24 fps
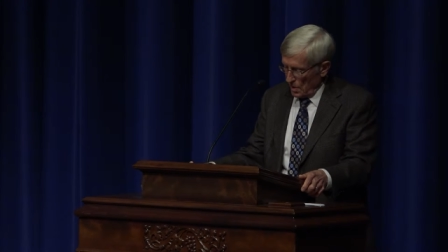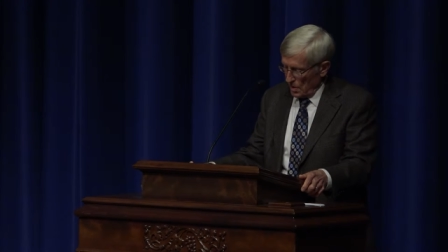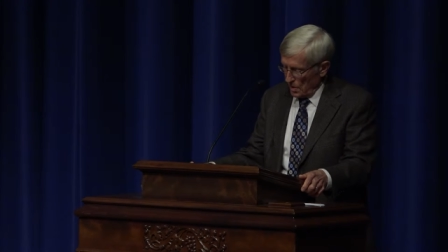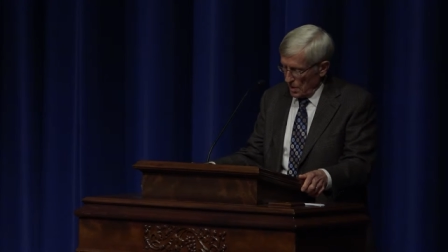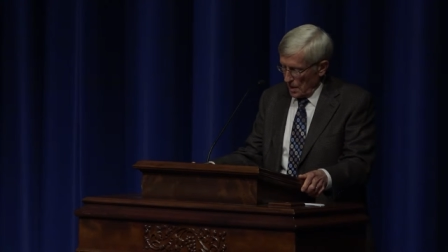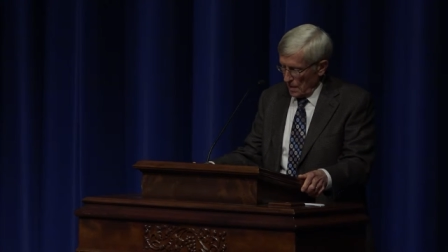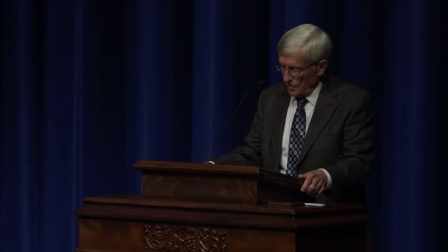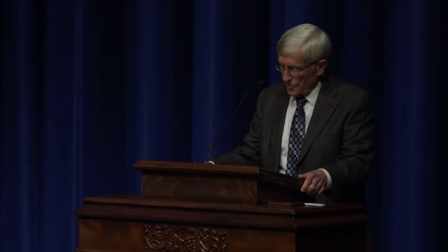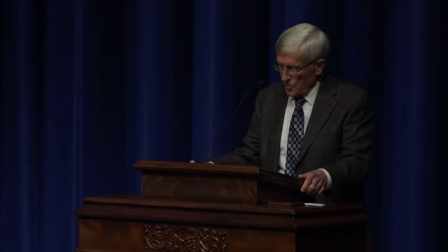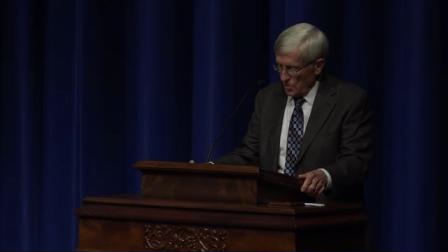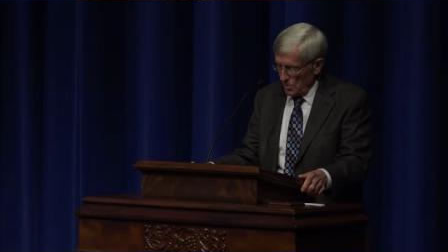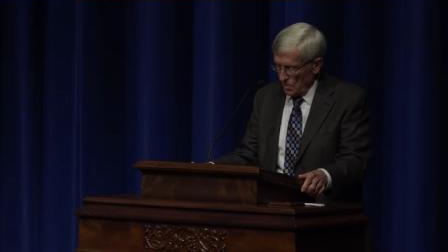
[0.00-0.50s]
on
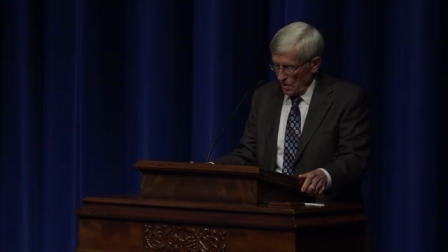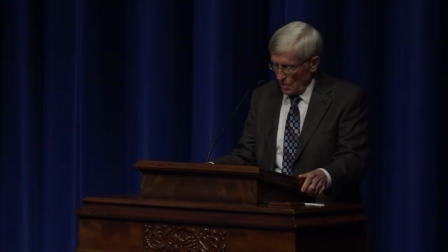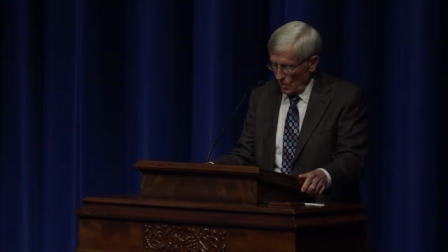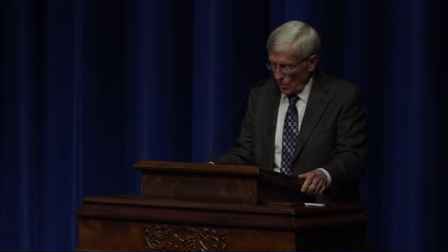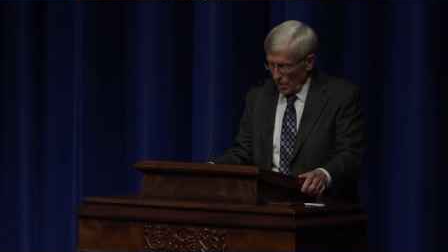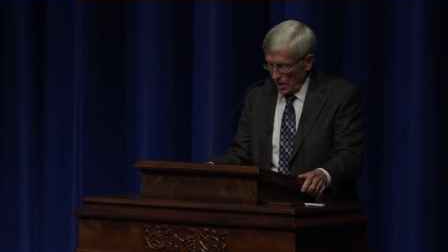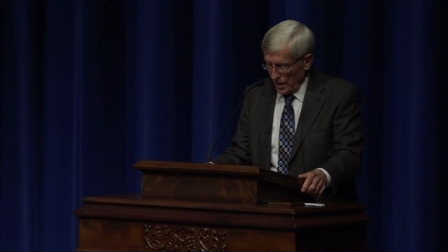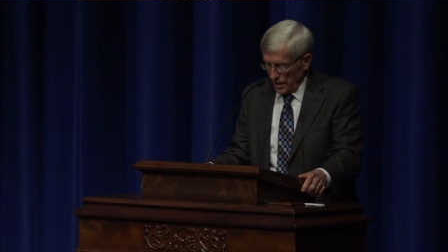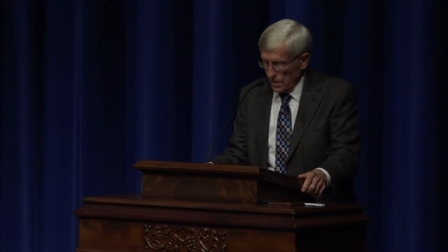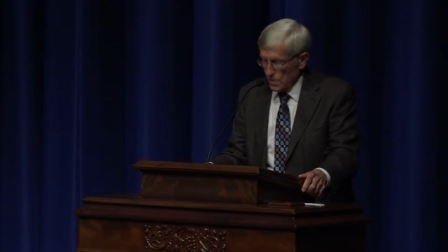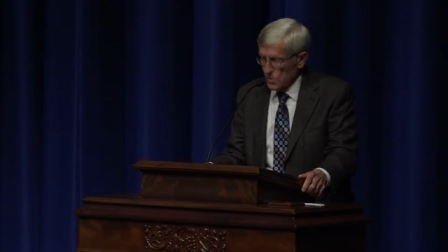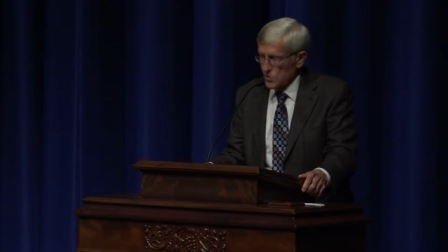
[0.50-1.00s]
up through the
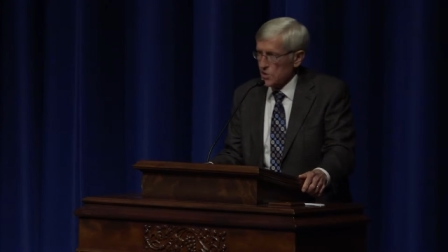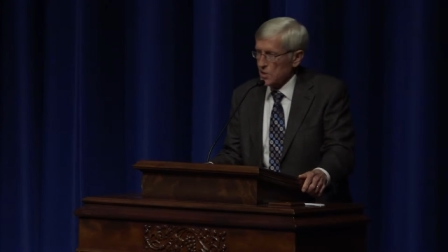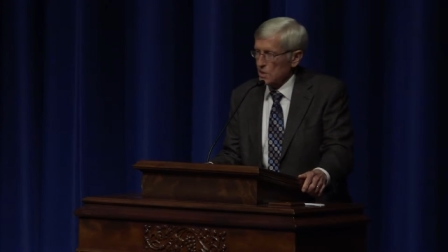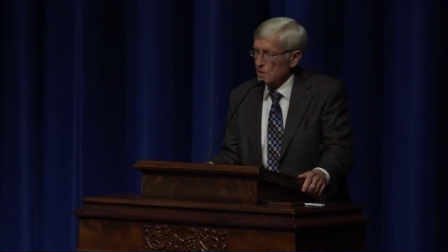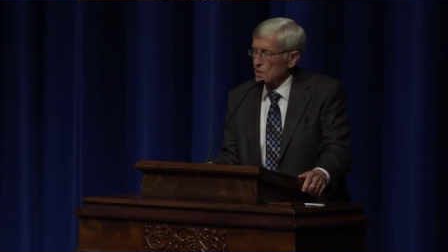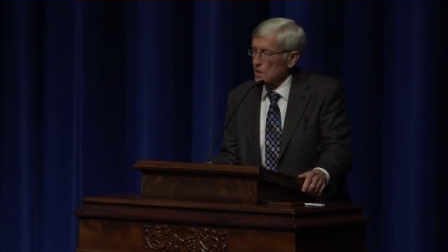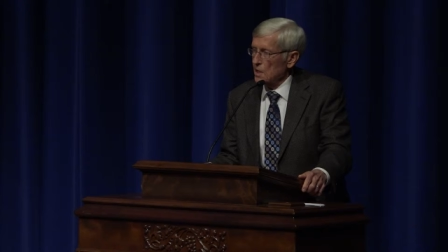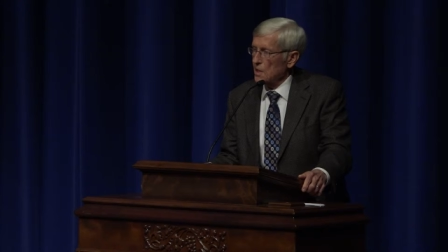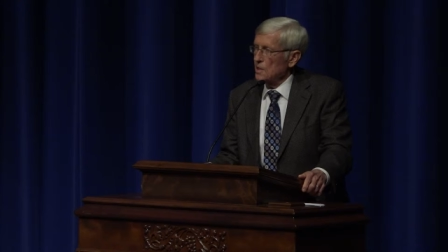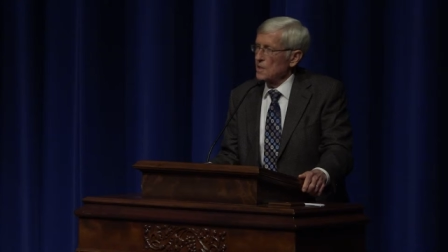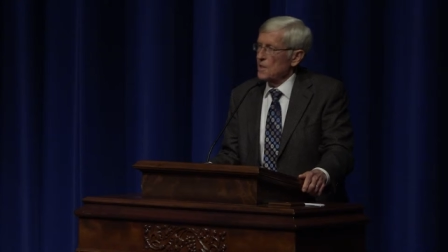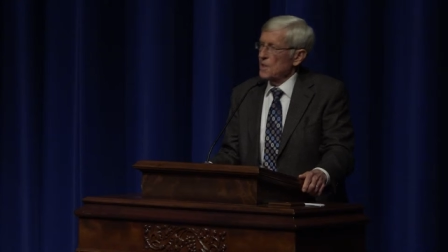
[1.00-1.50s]
workers
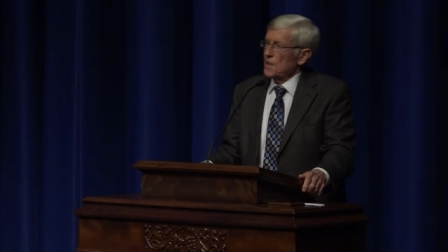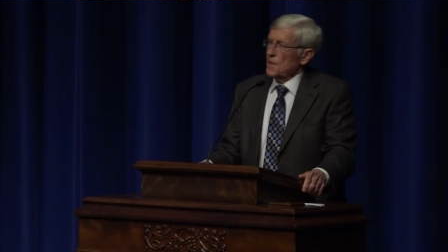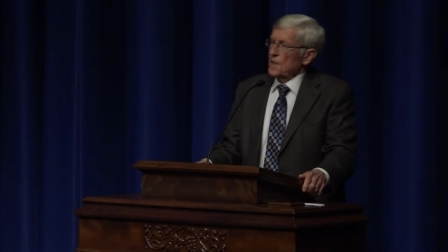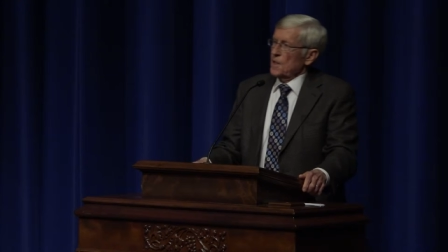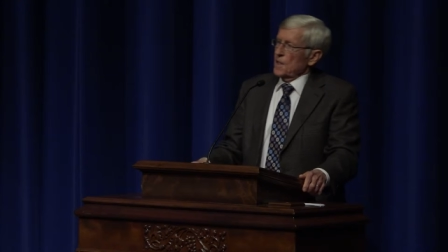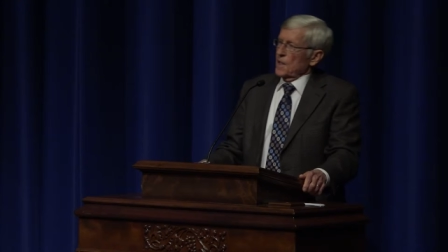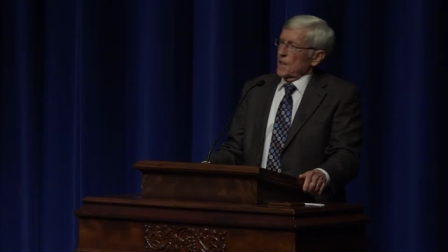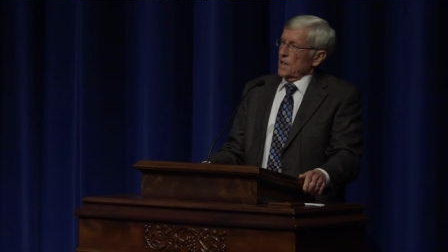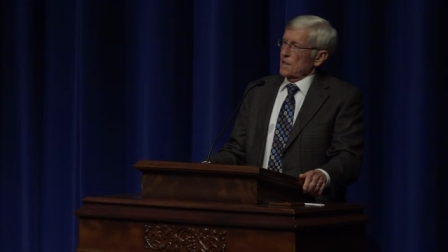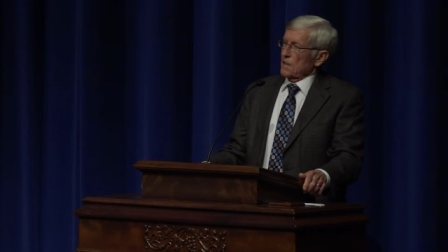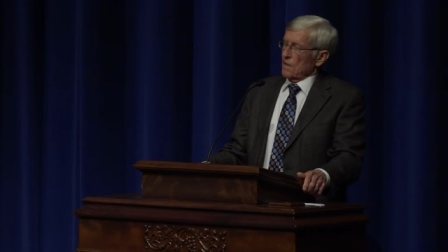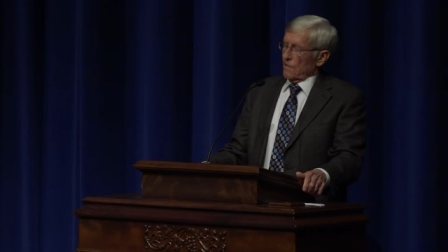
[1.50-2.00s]
in the,
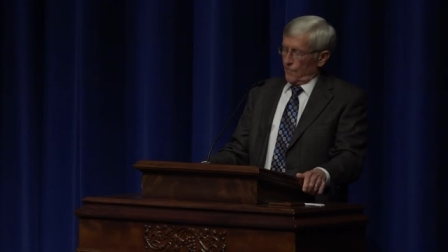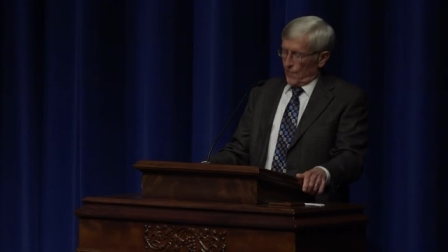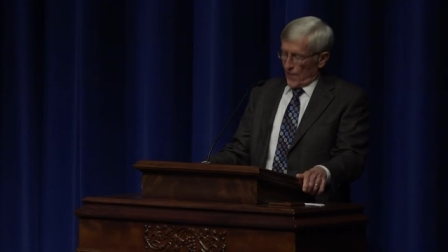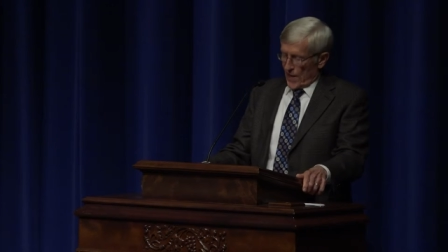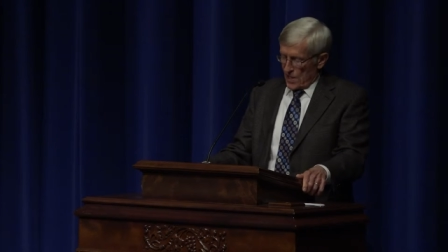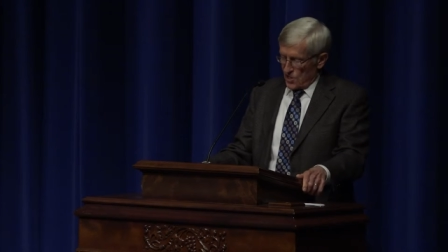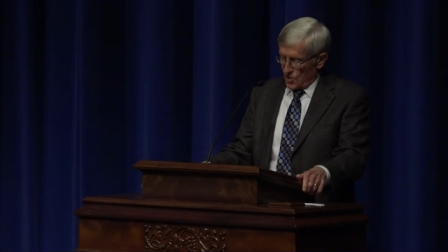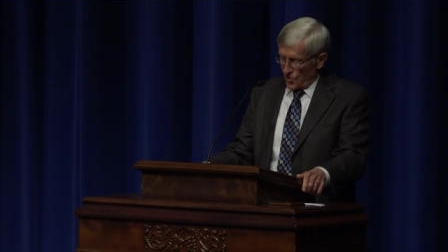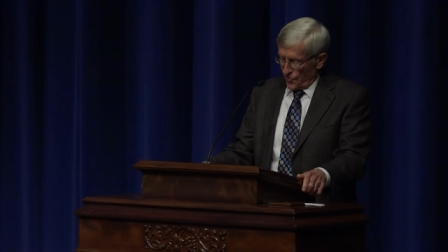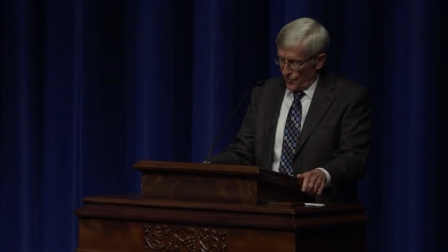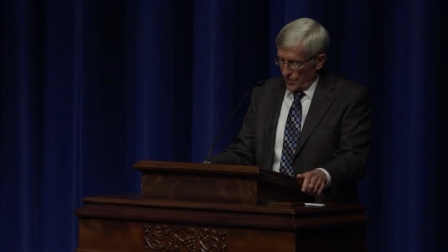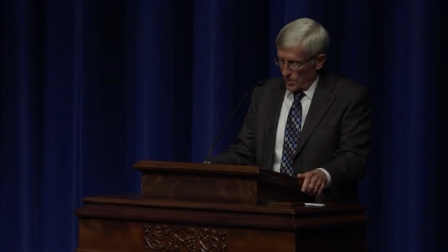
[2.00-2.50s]
in the
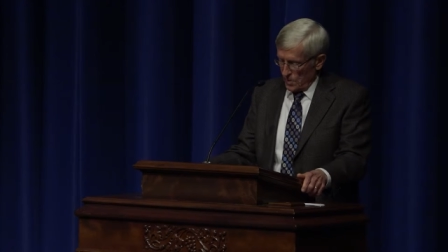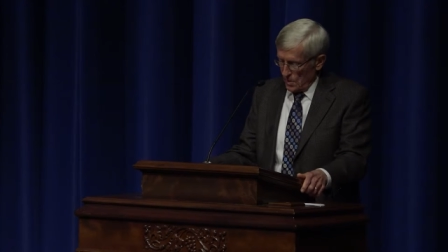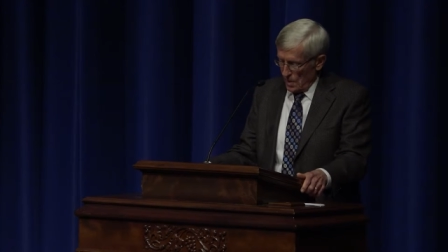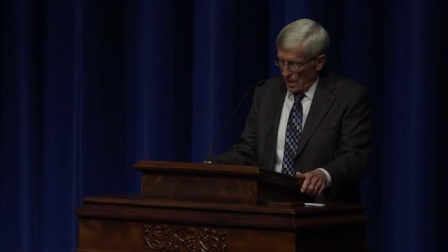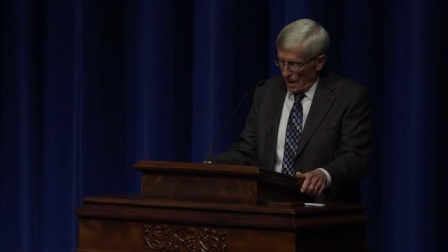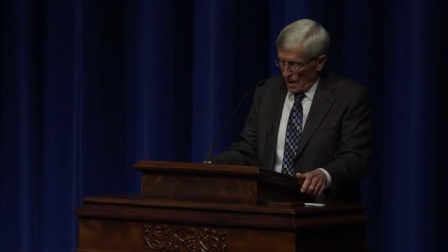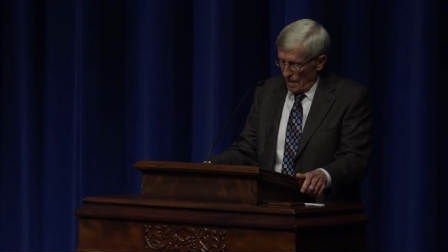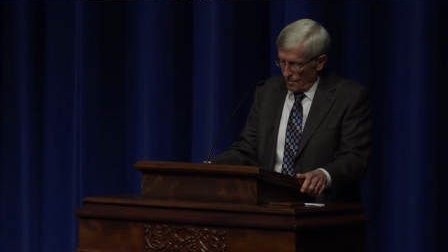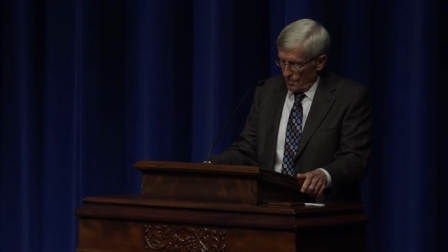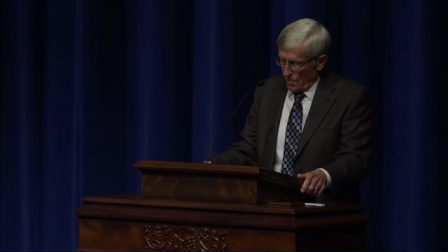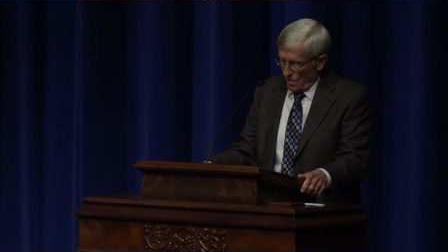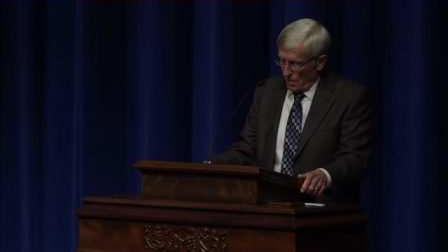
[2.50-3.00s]
fast food
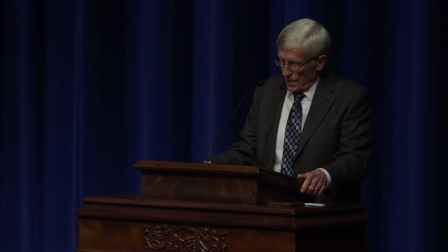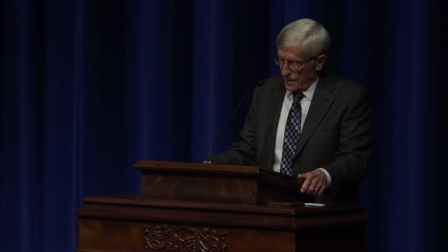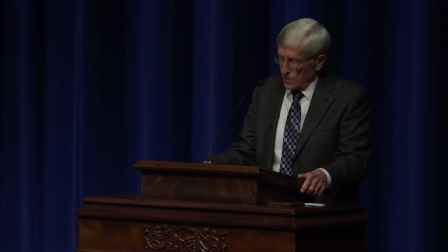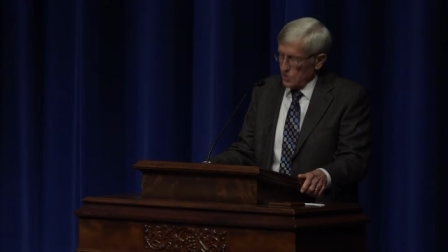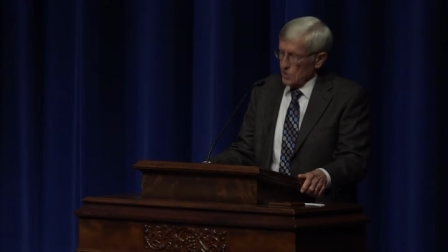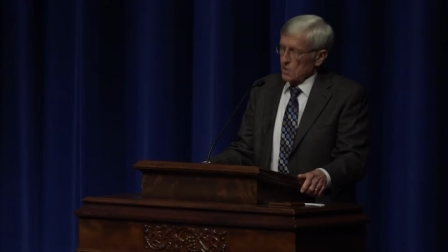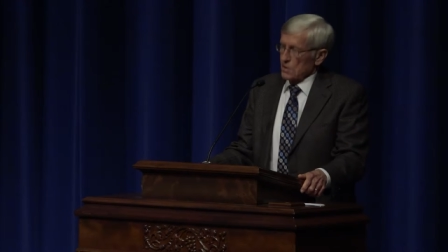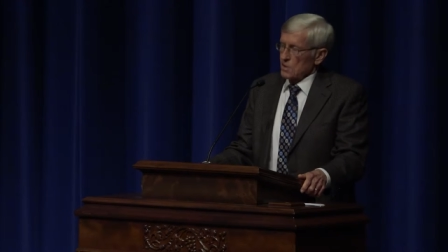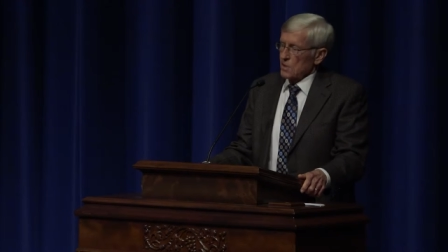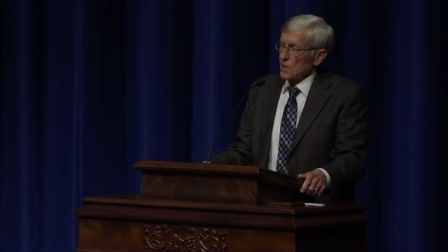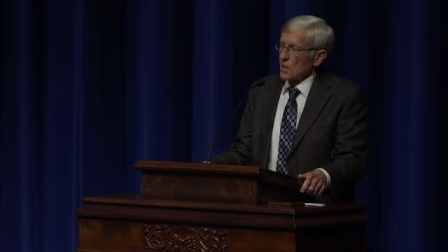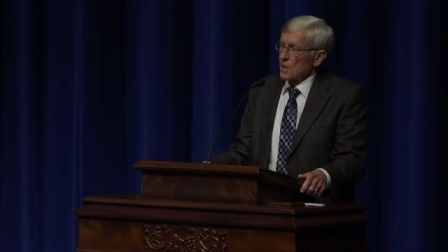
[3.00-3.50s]

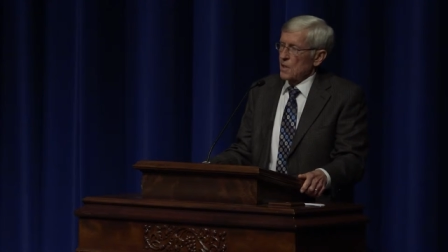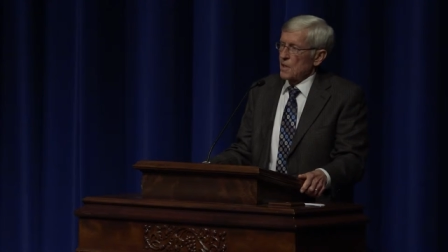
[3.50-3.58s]
operations.